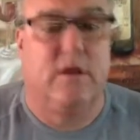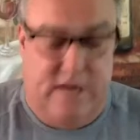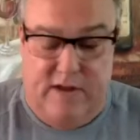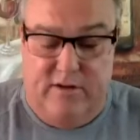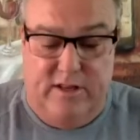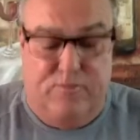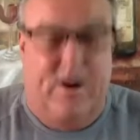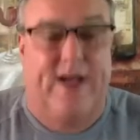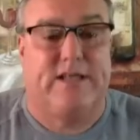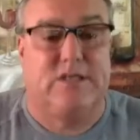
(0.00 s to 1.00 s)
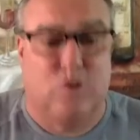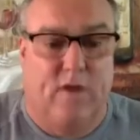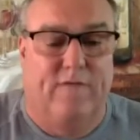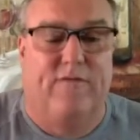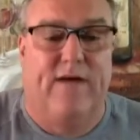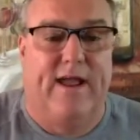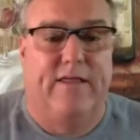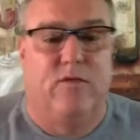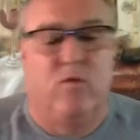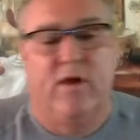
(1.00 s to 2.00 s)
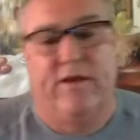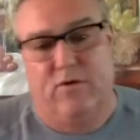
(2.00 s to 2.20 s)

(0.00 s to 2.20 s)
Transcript: carrying the practice, qualifying, and the race.